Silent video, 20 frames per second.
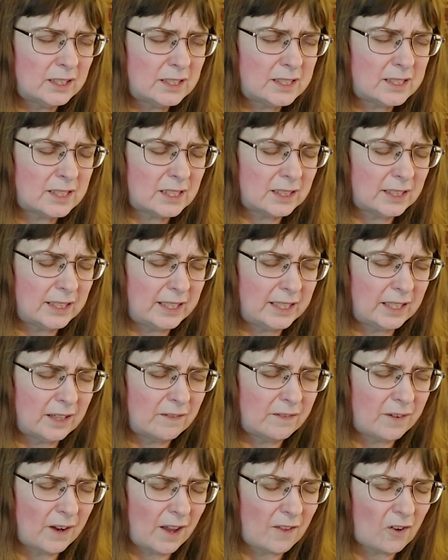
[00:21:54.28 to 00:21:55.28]
Selena,
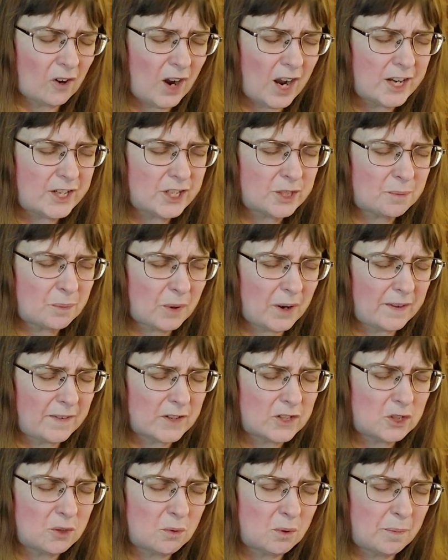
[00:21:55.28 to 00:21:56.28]
Father, I just pray
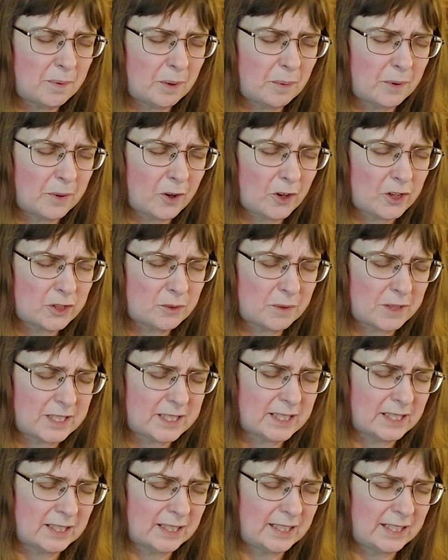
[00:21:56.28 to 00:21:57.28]
that you will be with our sweet
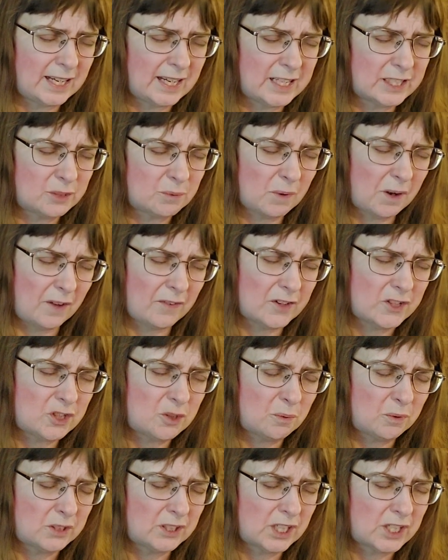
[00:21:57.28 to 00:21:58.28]
Selena as well, that
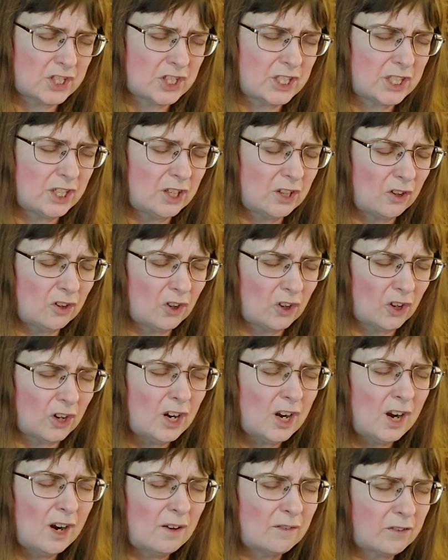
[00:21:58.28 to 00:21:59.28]
you will touch and heal her
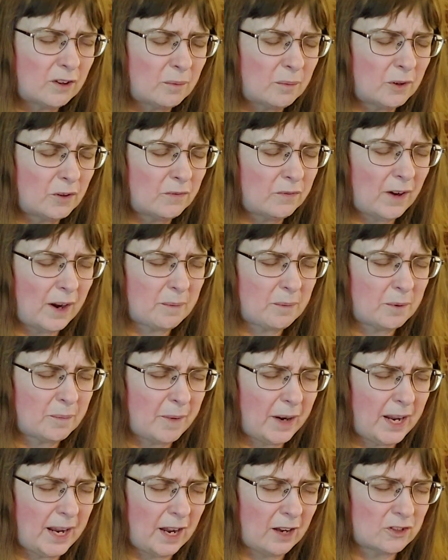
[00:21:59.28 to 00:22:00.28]
from her
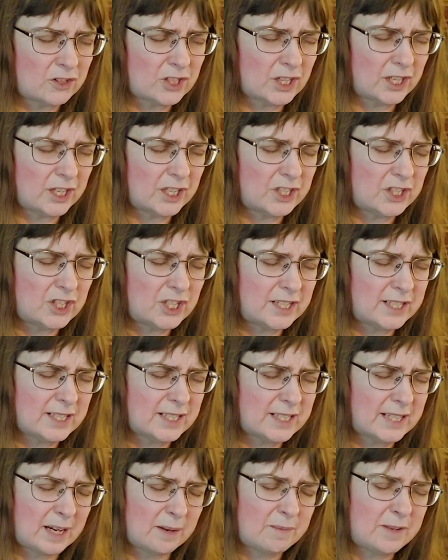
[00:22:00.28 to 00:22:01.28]
fibromyalgia. In
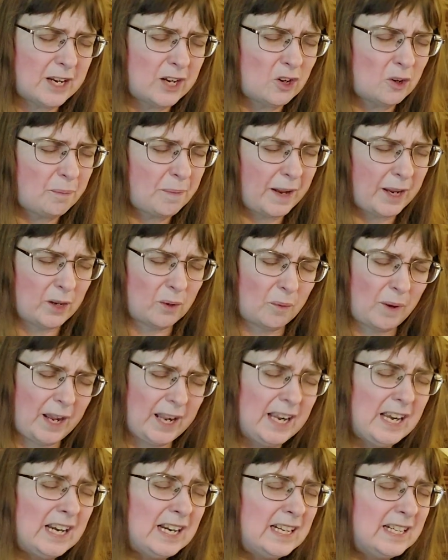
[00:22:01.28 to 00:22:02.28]
Jesus' name, take her pain
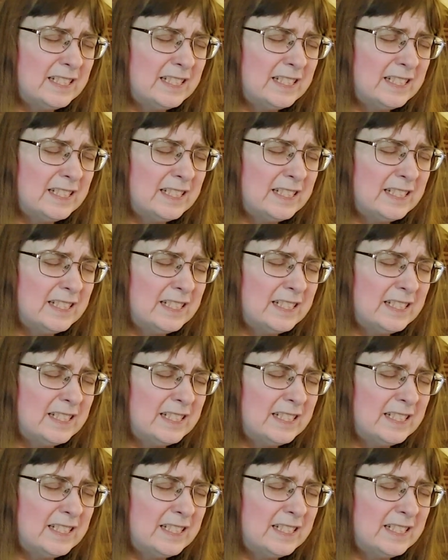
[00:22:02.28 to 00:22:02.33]
away.